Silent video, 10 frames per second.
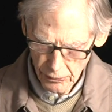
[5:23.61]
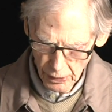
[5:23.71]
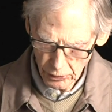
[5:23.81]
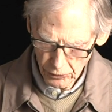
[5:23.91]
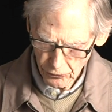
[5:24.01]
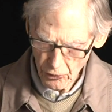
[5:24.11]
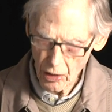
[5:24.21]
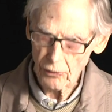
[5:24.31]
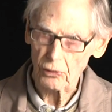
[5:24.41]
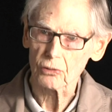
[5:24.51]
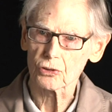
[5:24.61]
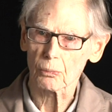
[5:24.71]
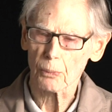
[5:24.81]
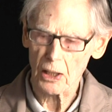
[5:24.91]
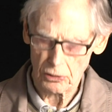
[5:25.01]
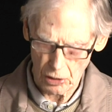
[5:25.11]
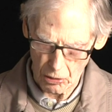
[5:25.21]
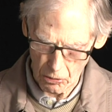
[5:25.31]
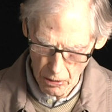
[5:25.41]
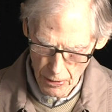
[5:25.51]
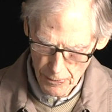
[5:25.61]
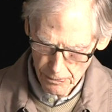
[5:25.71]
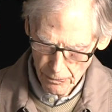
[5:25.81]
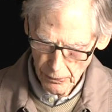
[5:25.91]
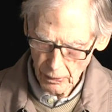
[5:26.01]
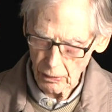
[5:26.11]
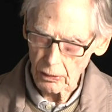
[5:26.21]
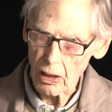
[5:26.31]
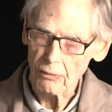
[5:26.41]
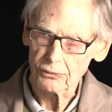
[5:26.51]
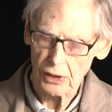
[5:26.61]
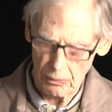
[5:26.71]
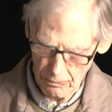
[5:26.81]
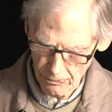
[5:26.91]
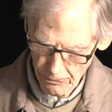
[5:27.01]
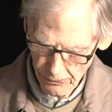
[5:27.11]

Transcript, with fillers: that his father, Geppetto, loved him.